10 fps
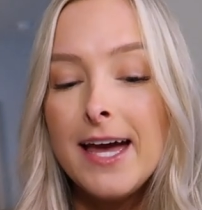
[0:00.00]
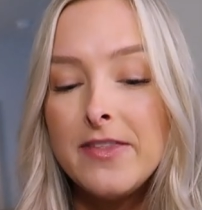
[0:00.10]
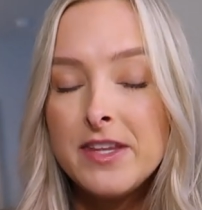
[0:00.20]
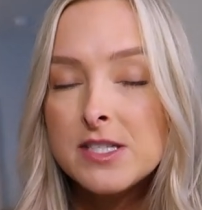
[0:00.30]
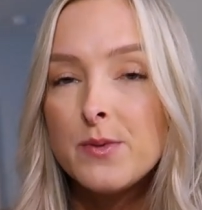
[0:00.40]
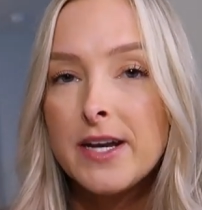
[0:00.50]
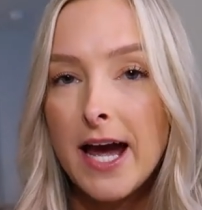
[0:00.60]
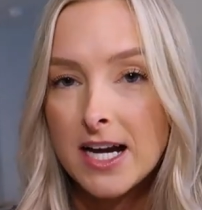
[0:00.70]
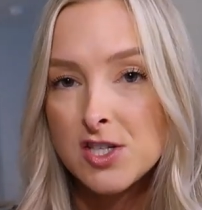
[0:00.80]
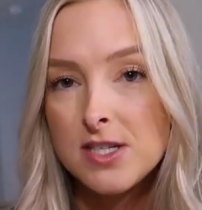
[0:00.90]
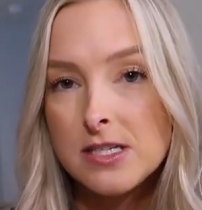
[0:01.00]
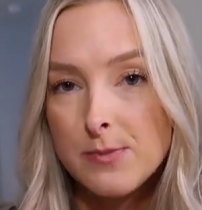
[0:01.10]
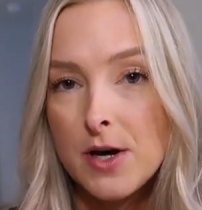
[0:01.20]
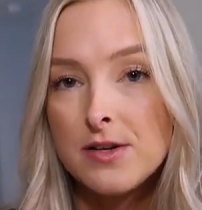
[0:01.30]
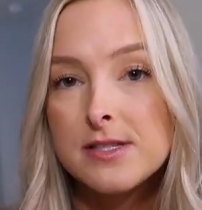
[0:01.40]
and this one actually
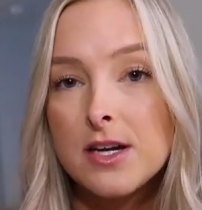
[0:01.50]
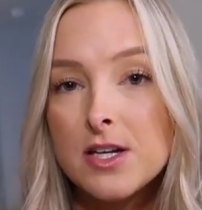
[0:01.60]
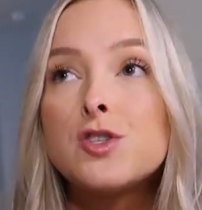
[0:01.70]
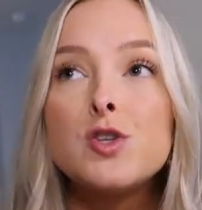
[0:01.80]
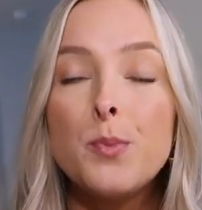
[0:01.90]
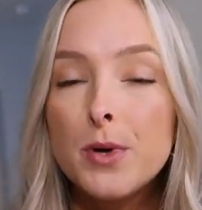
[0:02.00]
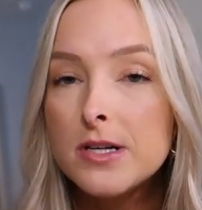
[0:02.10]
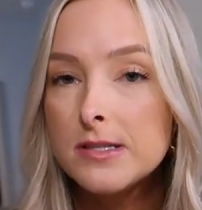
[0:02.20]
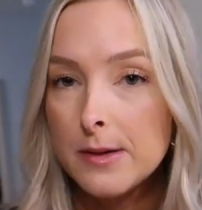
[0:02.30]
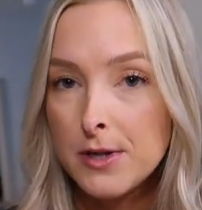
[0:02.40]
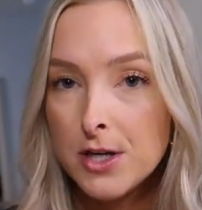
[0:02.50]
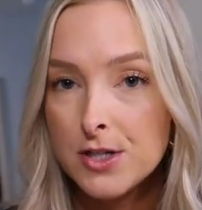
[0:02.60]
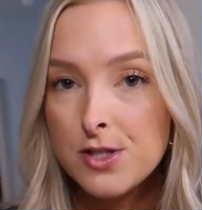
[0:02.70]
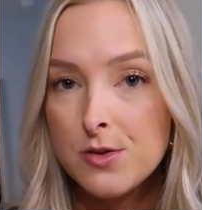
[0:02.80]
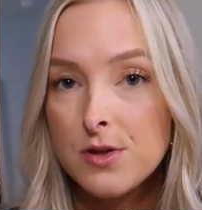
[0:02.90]
smells super similar
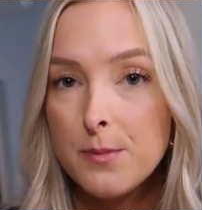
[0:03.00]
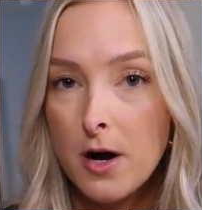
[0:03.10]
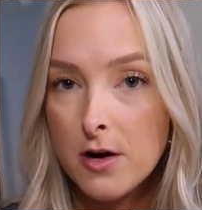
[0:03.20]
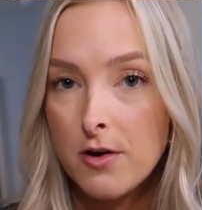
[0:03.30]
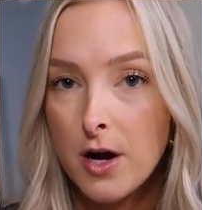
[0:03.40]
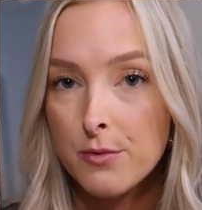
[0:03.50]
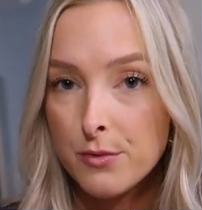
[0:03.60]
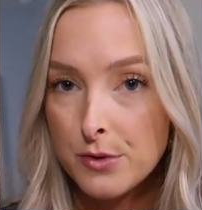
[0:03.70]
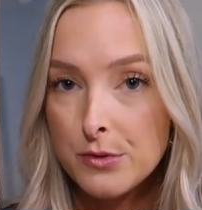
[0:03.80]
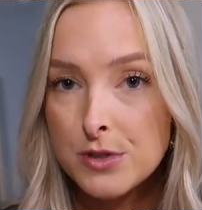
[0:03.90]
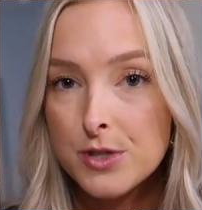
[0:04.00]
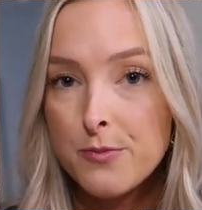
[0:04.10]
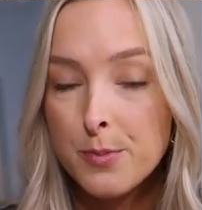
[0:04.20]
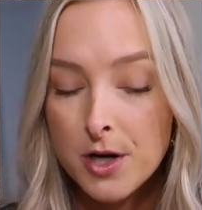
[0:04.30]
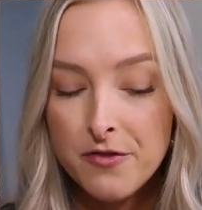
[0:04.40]
to the Baccarat
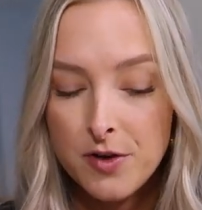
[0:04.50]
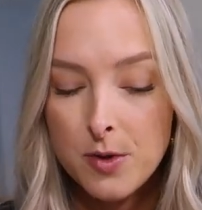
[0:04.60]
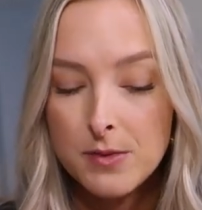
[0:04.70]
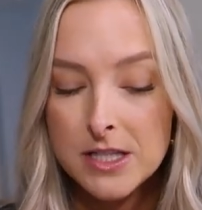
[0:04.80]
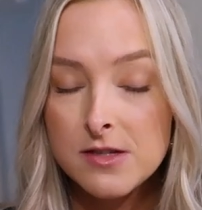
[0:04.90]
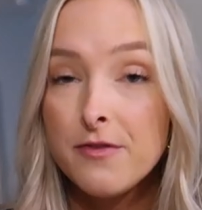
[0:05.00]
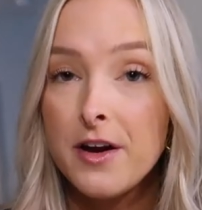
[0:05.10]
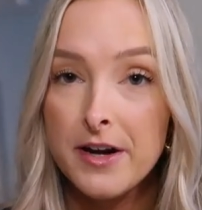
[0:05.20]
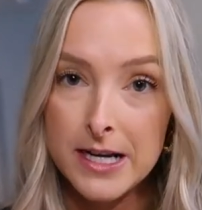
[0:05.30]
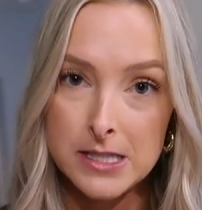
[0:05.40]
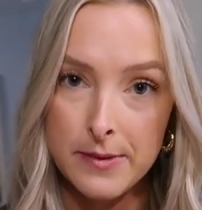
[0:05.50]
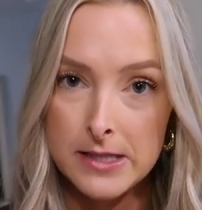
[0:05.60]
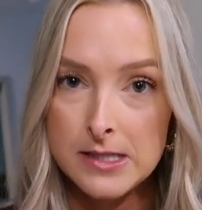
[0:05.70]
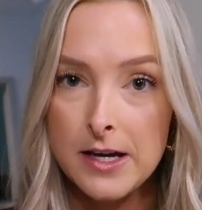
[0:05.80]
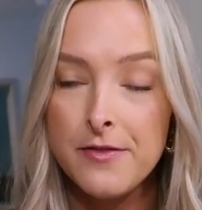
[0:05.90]
Rouge perfume that's very
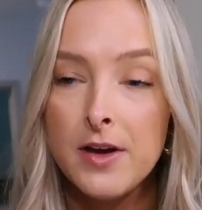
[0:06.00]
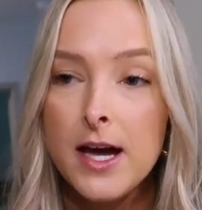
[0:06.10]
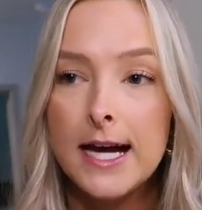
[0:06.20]
expensive.